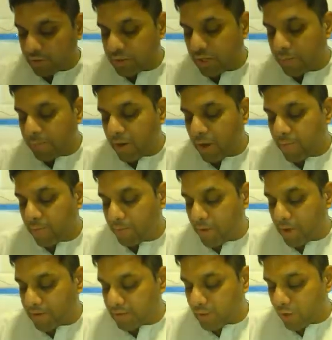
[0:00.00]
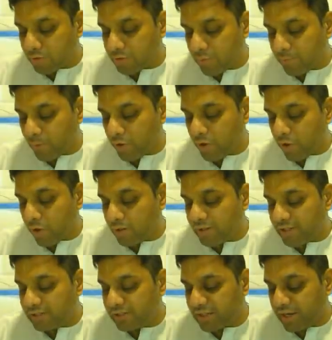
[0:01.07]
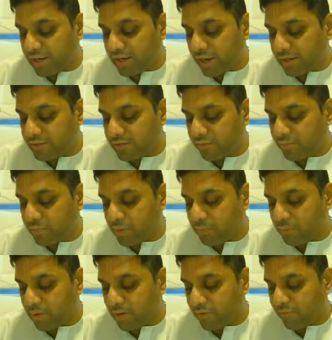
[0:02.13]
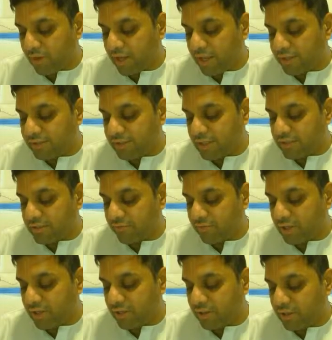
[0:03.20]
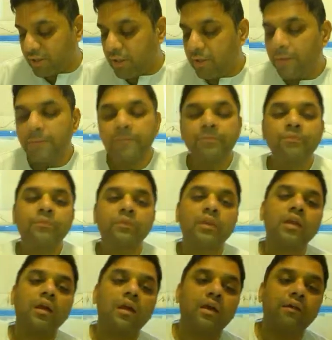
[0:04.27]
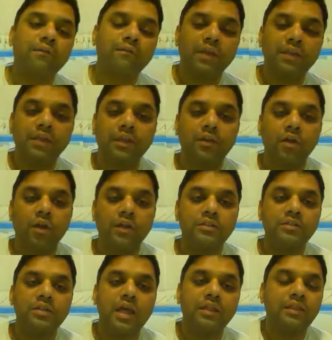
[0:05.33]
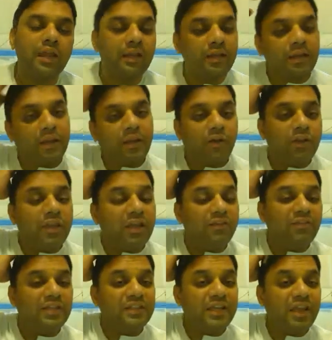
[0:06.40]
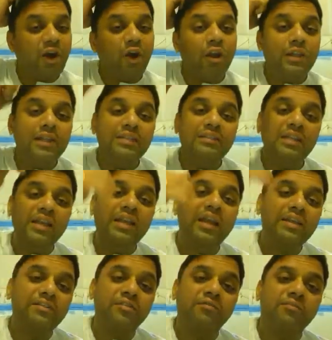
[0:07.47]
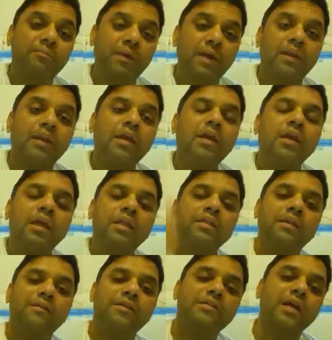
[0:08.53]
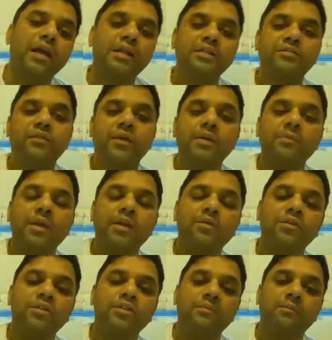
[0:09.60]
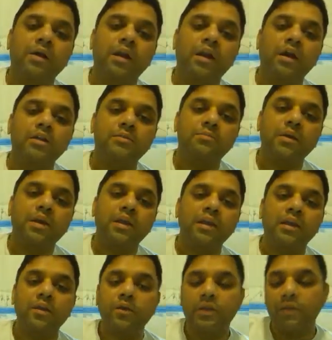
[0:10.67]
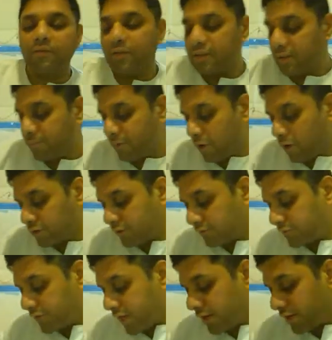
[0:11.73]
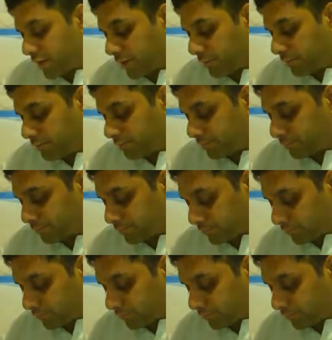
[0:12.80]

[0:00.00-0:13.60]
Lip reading: So Srila Prabhupada talks about all these three kinds of people very extensively in the Vedic knowledge. And then, here we see all these three kinds of men. They were satisfied by Yudhishthira Maharaj by, giving them lots of charity.